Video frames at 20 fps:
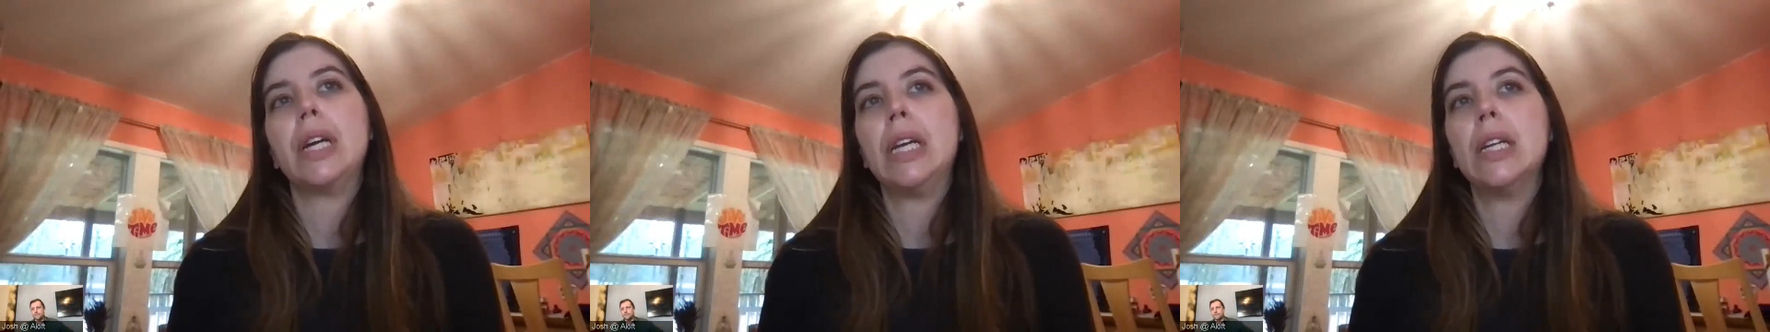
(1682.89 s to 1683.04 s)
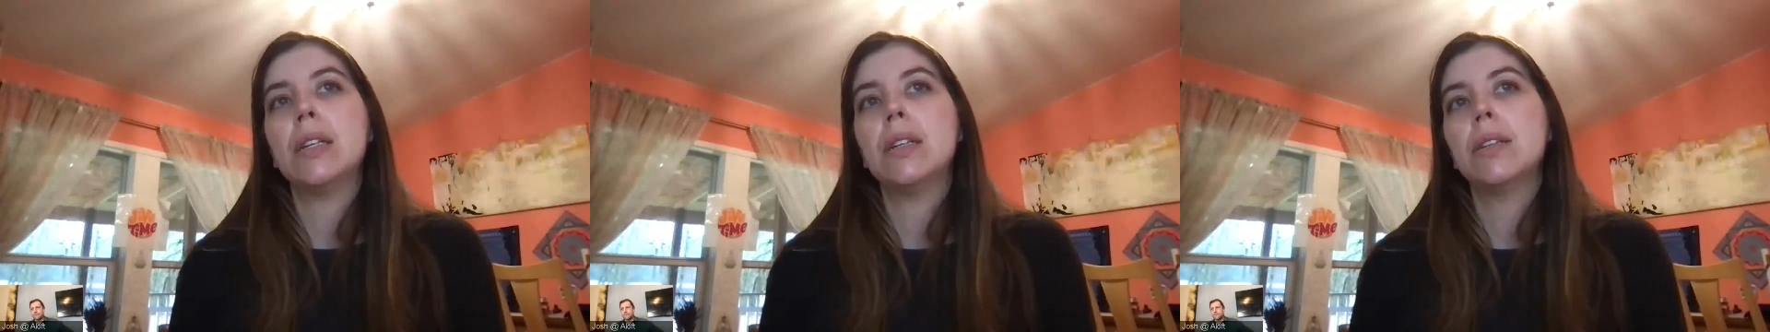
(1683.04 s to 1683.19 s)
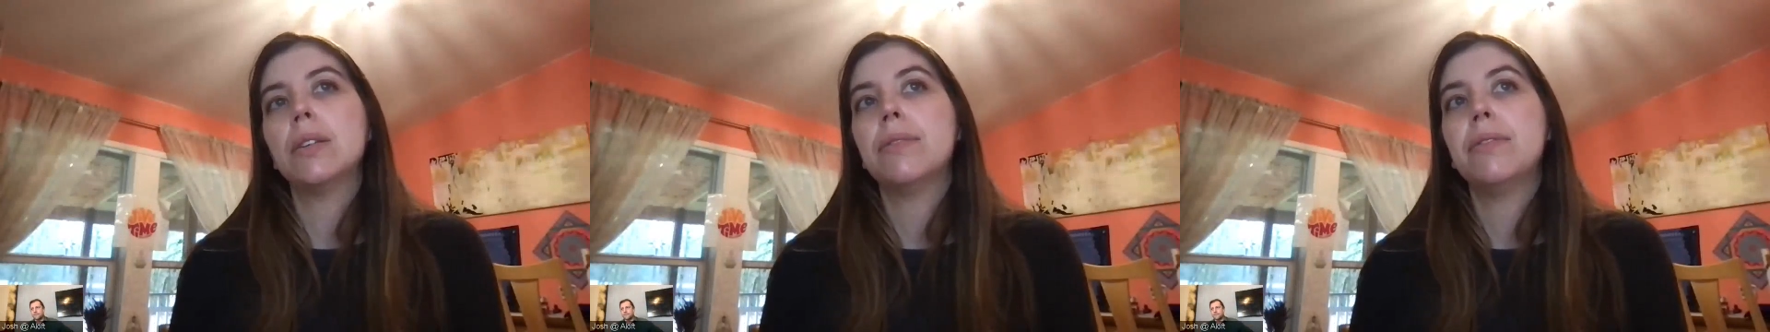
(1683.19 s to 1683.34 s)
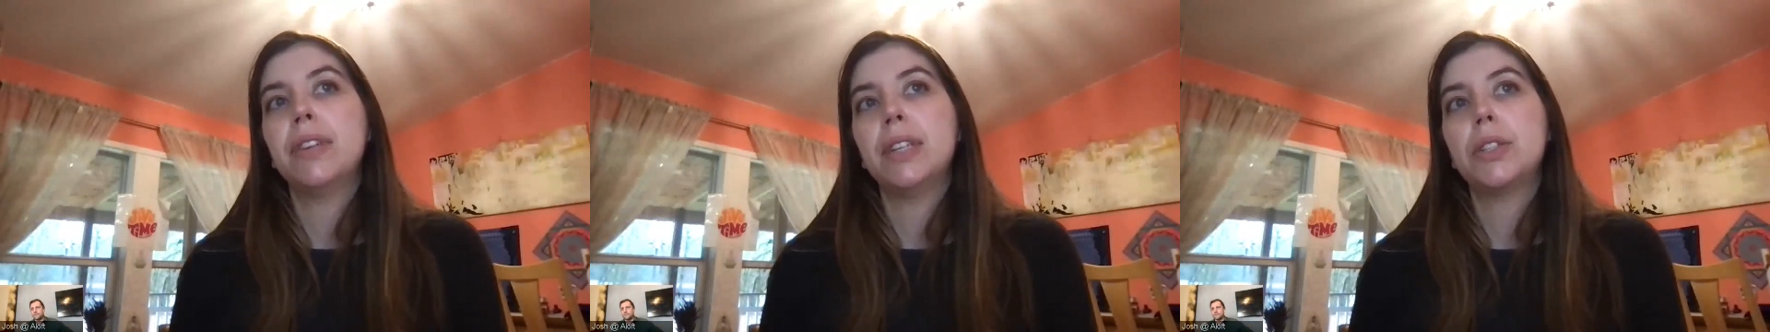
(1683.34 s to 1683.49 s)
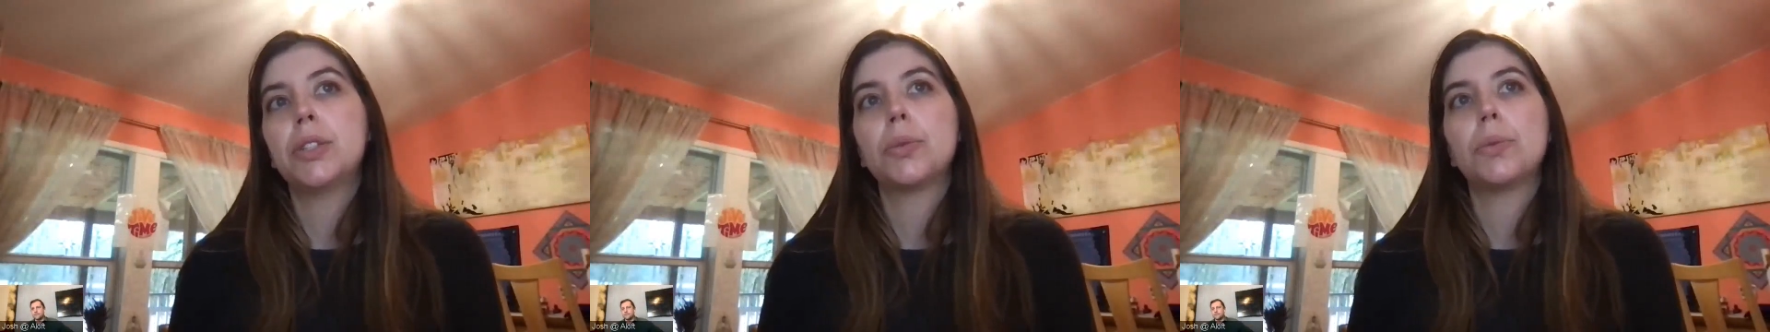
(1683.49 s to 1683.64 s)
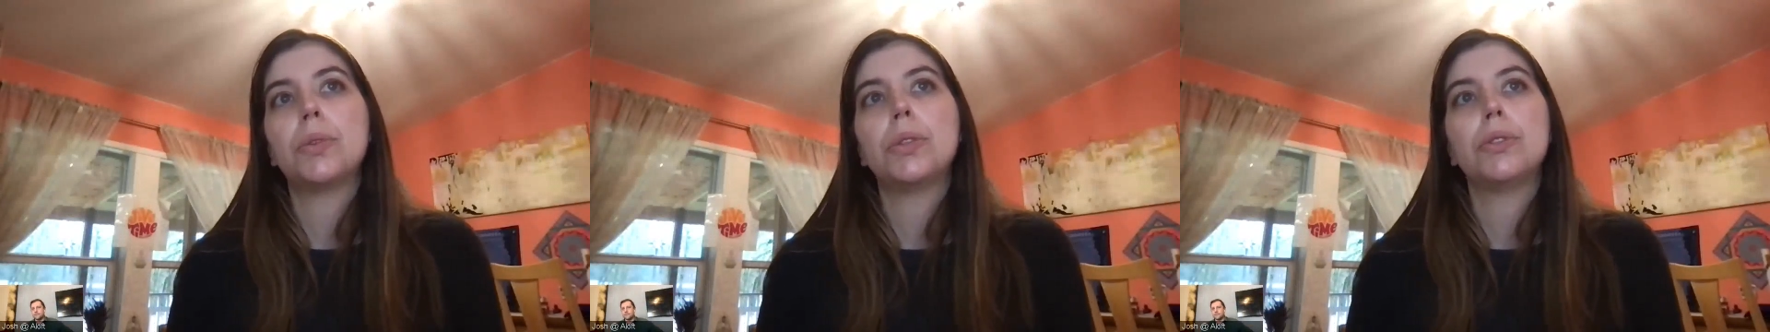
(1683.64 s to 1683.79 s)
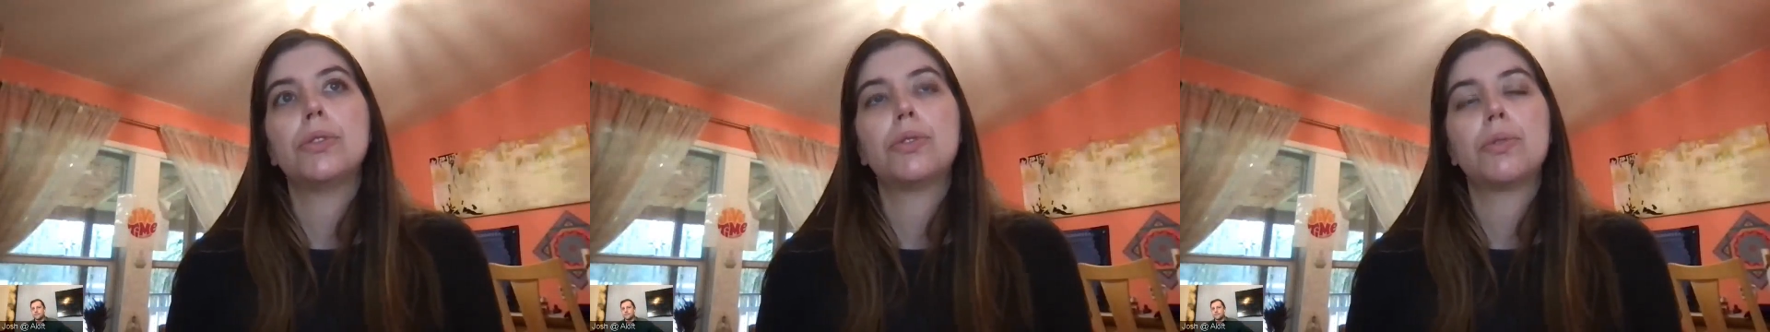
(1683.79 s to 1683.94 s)

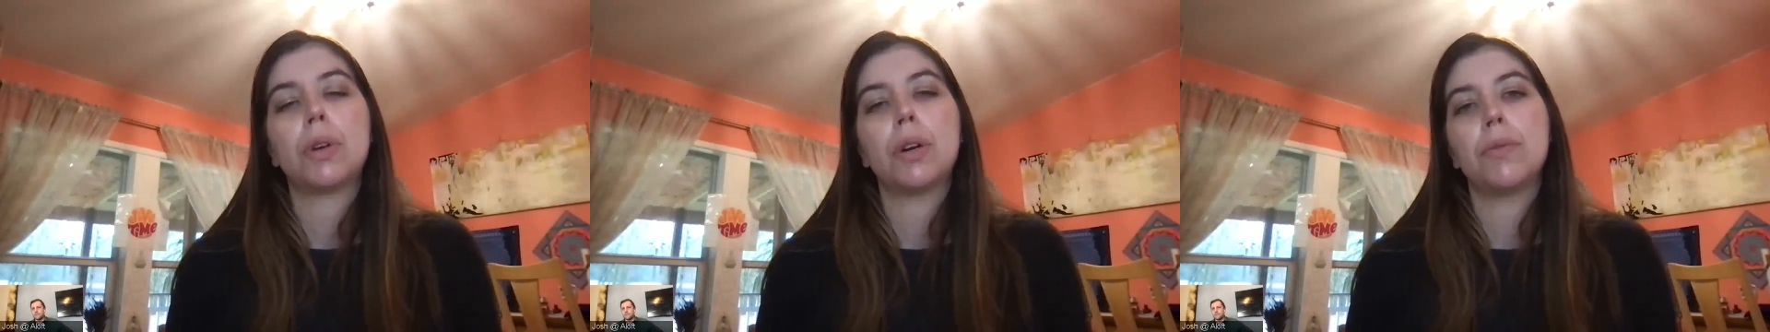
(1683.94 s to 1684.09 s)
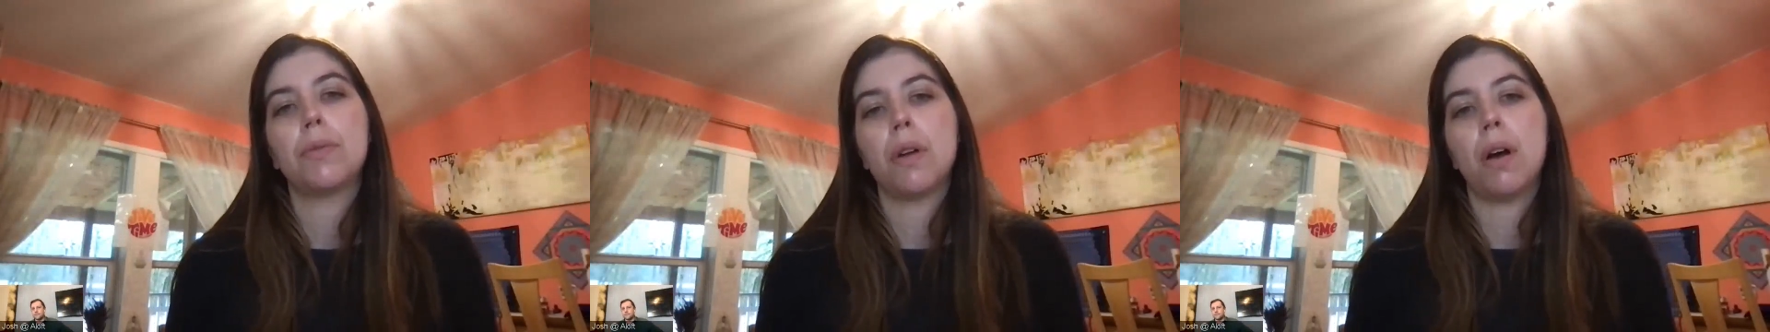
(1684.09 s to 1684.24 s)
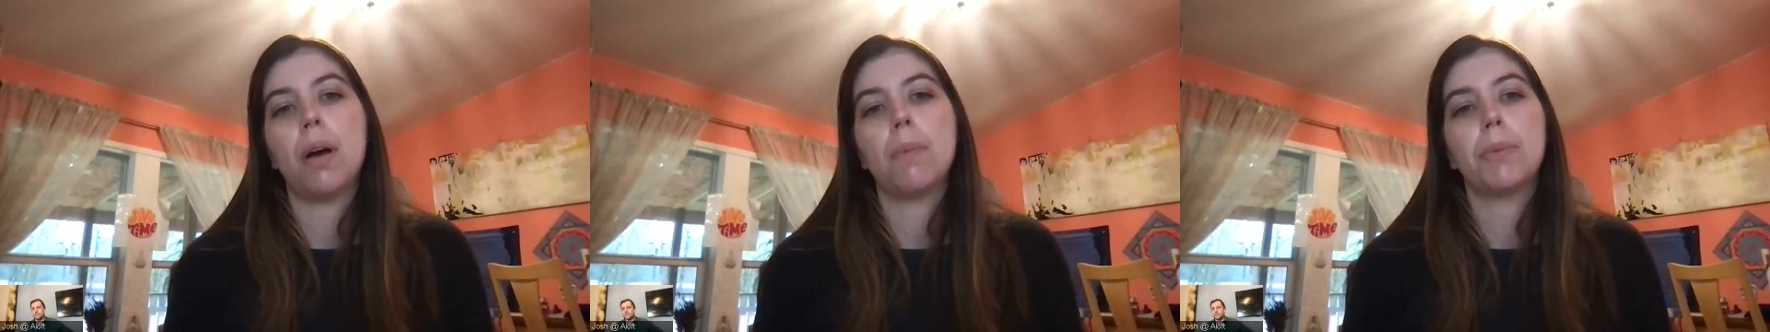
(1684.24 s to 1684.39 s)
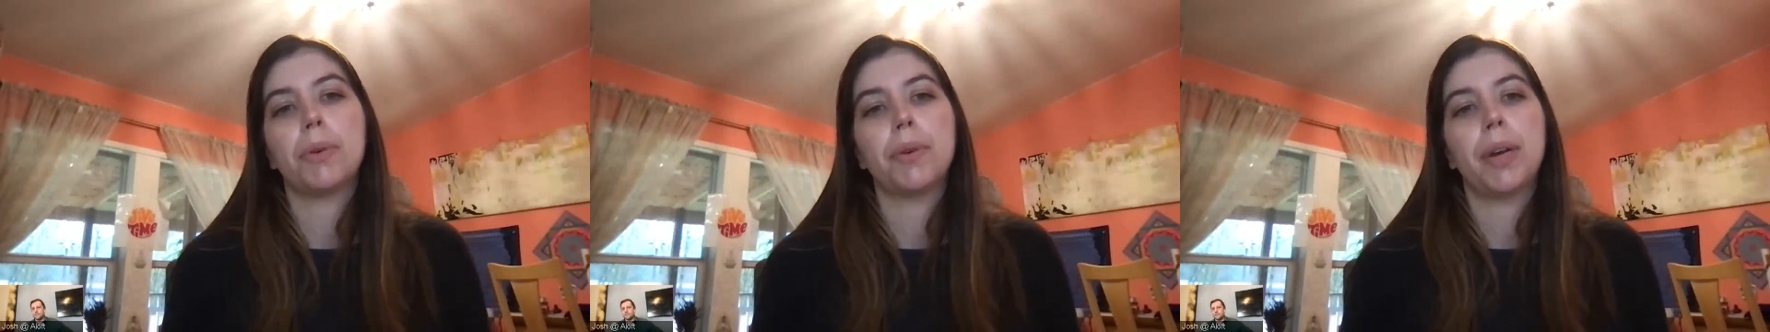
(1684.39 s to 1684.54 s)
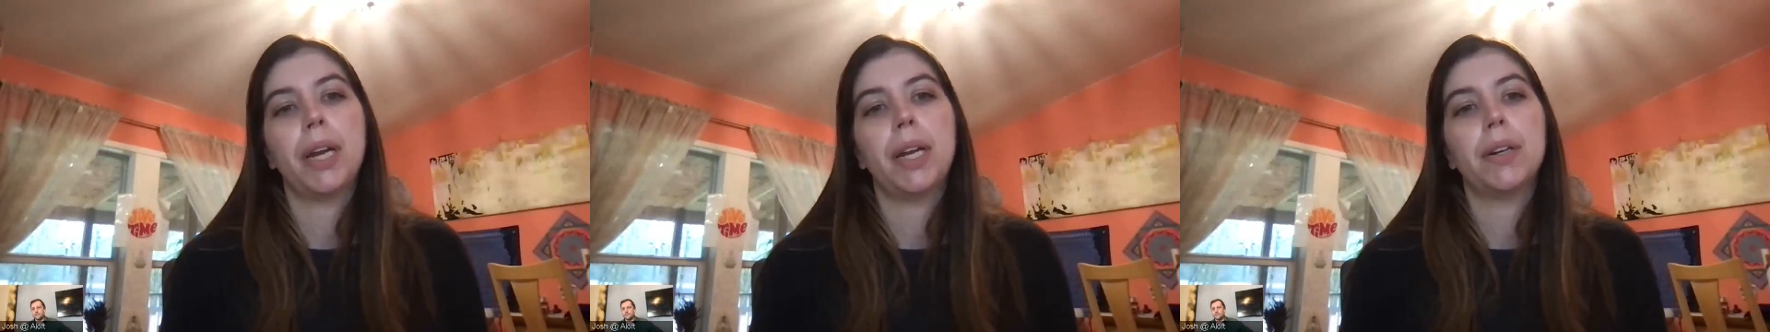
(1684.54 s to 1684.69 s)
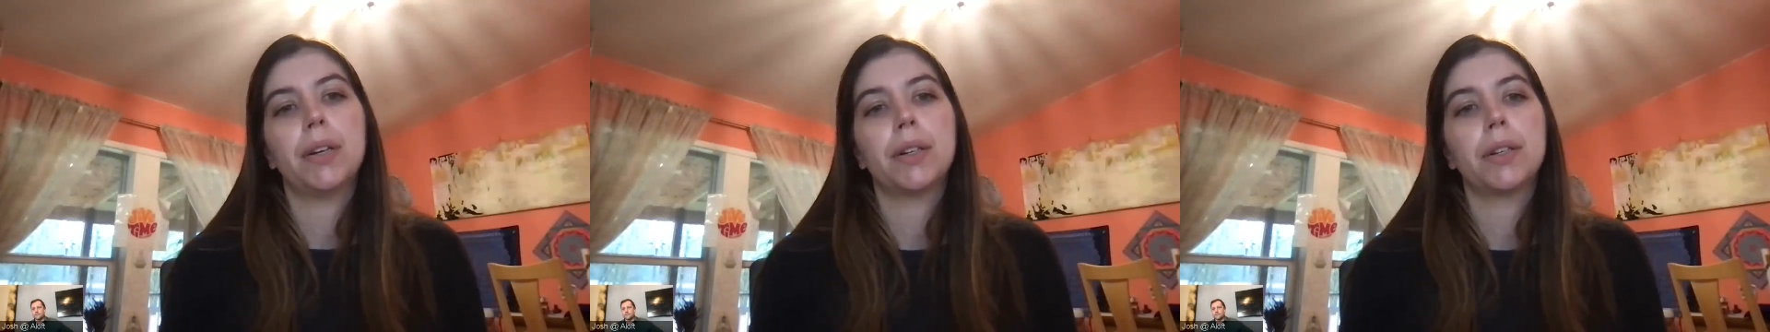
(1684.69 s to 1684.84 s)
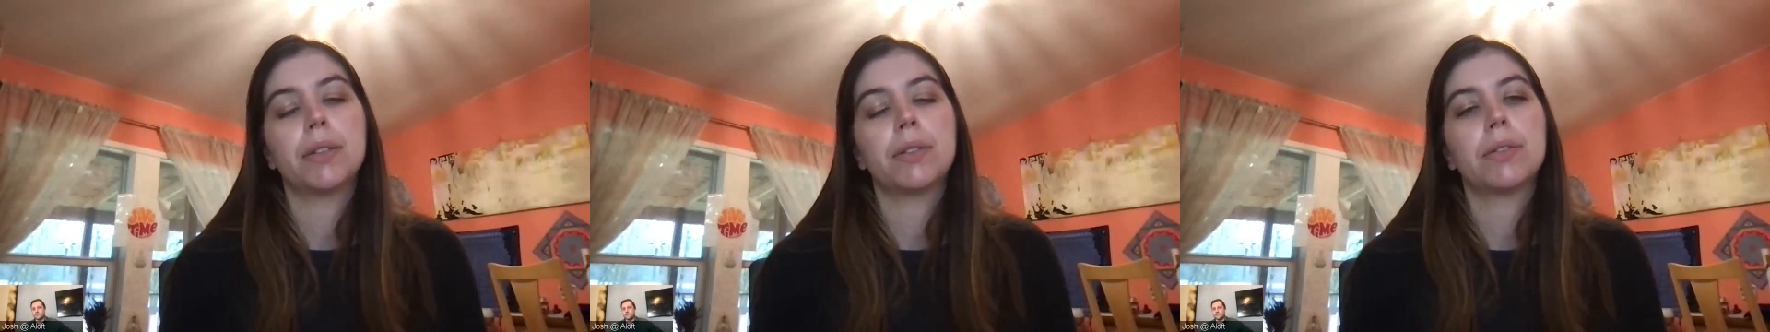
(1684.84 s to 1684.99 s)
individual drone
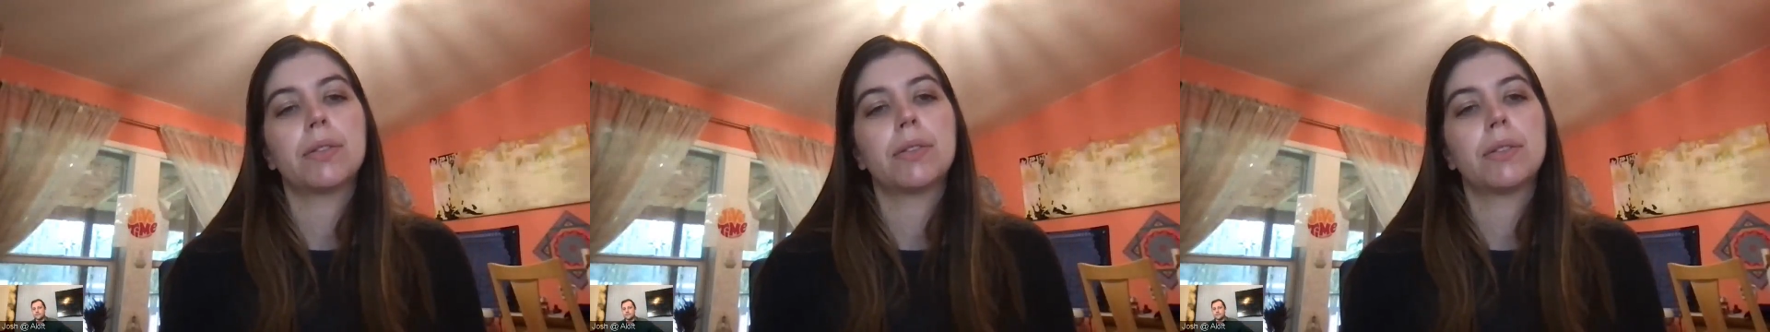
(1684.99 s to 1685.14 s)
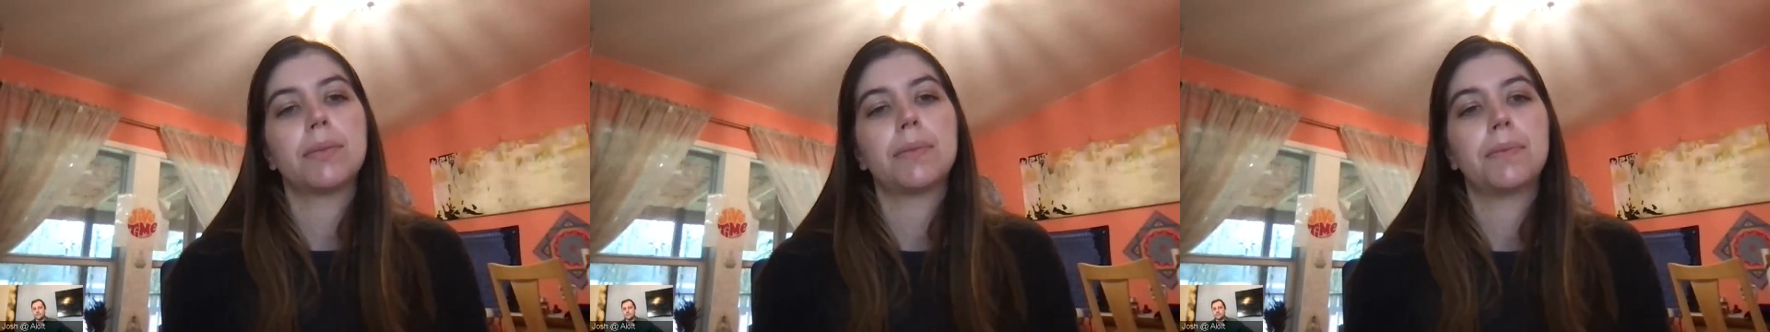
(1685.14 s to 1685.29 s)
operators?